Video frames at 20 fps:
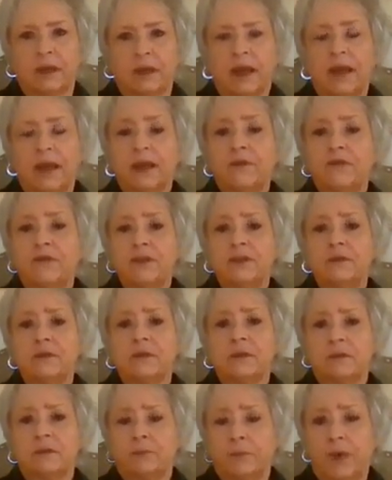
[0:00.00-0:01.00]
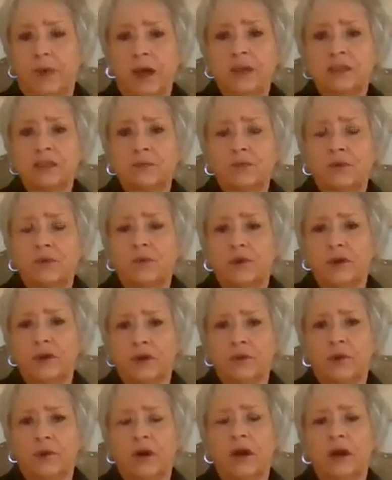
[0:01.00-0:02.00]
And if it's possible where
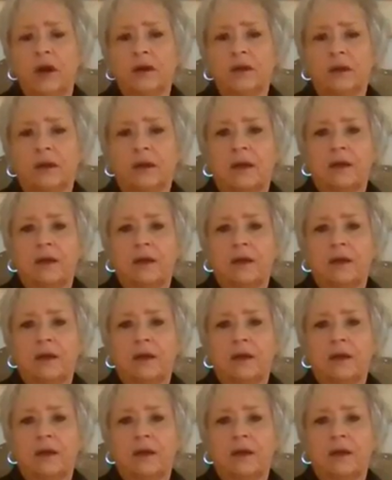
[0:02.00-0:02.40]
you are,